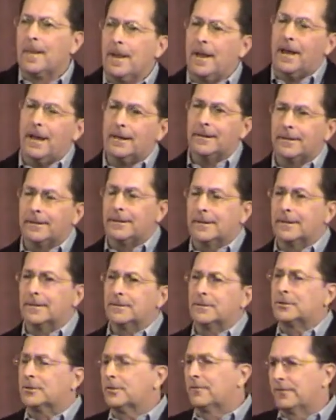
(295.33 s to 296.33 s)
on a
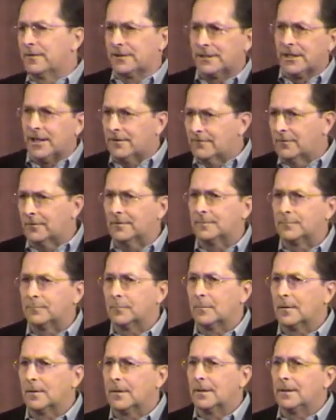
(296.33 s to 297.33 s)
surface level,
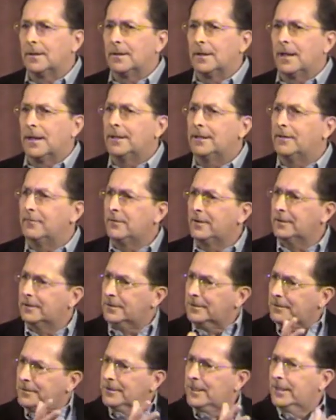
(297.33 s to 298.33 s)
and even
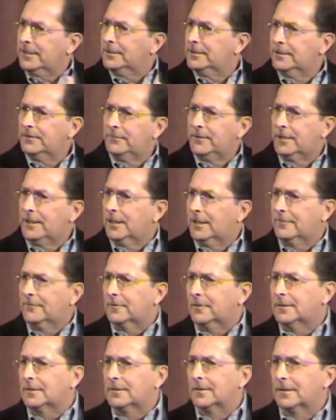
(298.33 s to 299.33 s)
a scientific
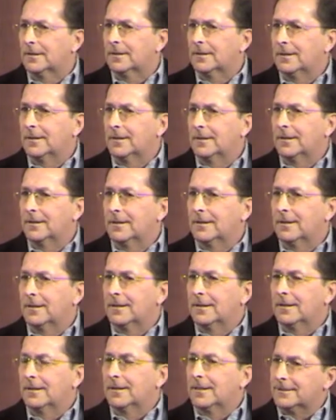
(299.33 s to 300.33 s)
level.
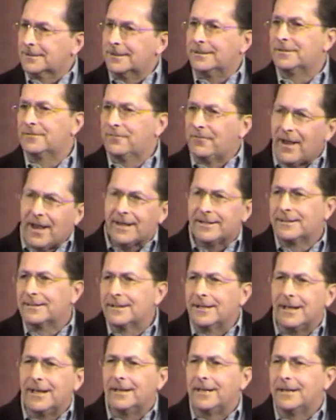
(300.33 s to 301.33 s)
because it's
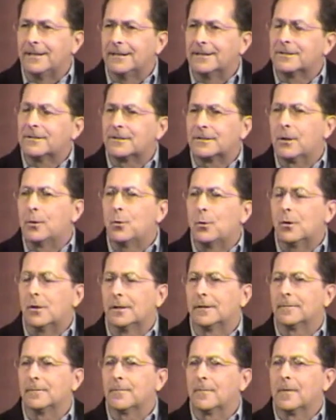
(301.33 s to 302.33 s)
fascinating, it's cool.
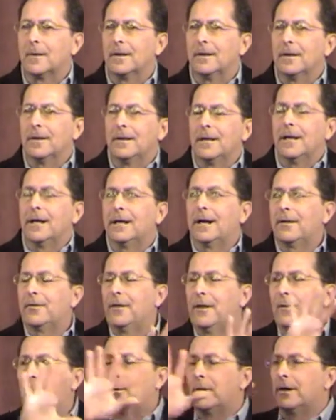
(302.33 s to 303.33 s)
And I
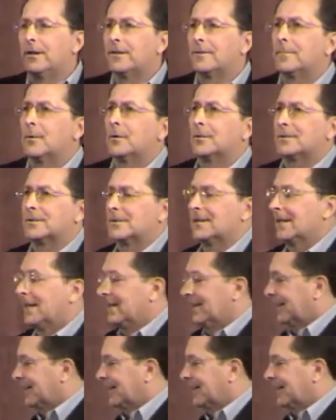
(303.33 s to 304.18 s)
think one of the most